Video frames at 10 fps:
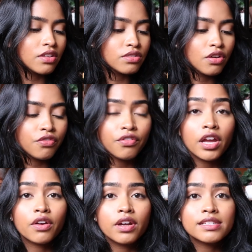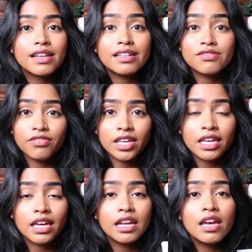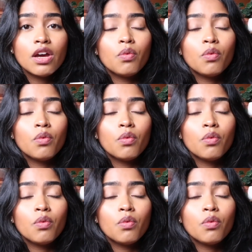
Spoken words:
there's no fragrance, and it's vegan,